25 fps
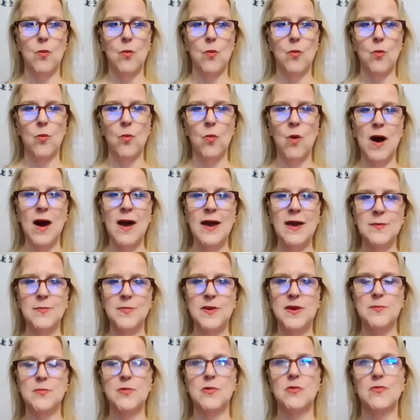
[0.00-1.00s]
why
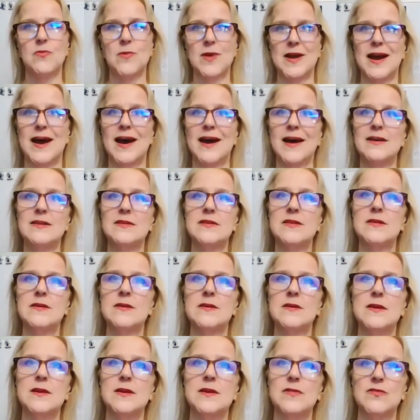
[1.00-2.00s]
people react
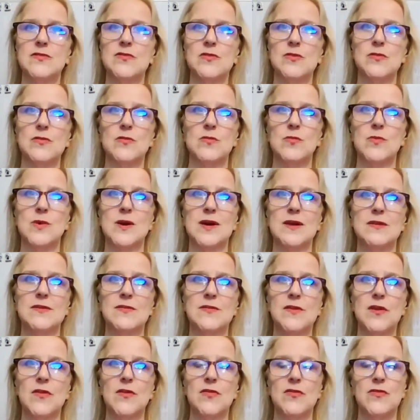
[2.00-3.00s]
in certain
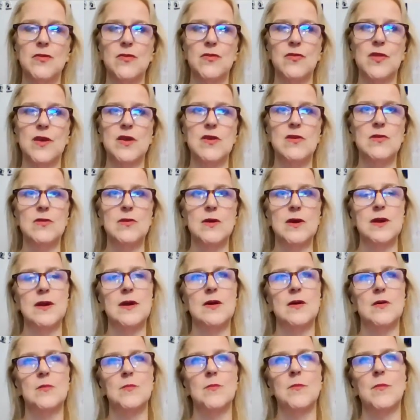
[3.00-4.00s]
ways so that you can
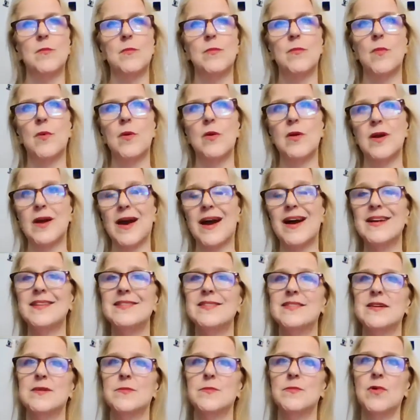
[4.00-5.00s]
help
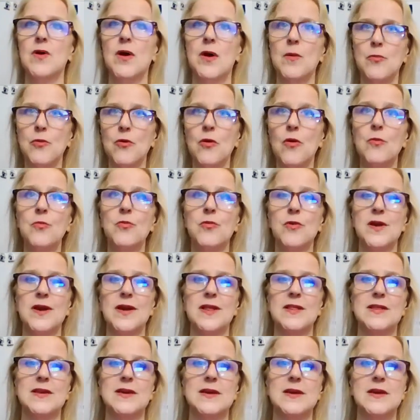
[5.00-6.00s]
guide them
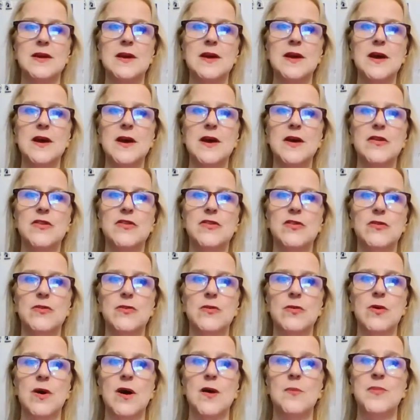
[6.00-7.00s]
appropriately
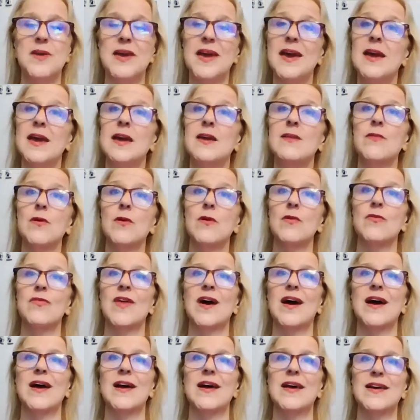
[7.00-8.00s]
to a behavior
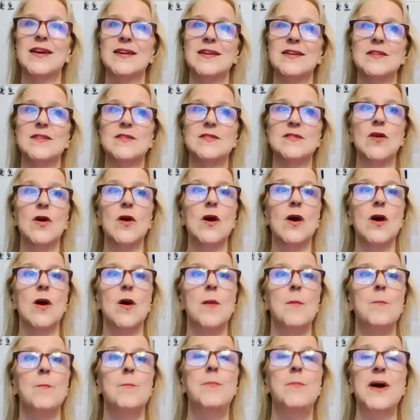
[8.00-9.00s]
that is
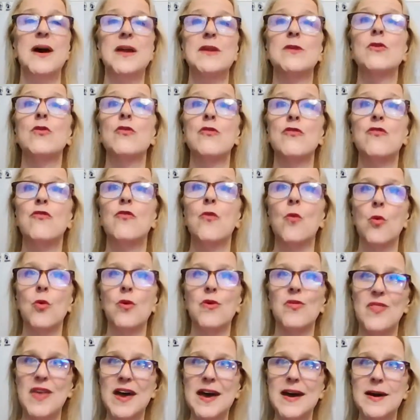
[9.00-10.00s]
better for
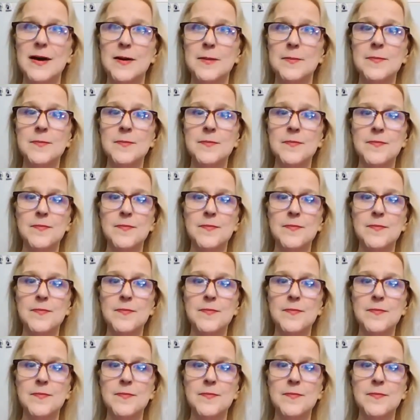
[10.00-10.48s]
them.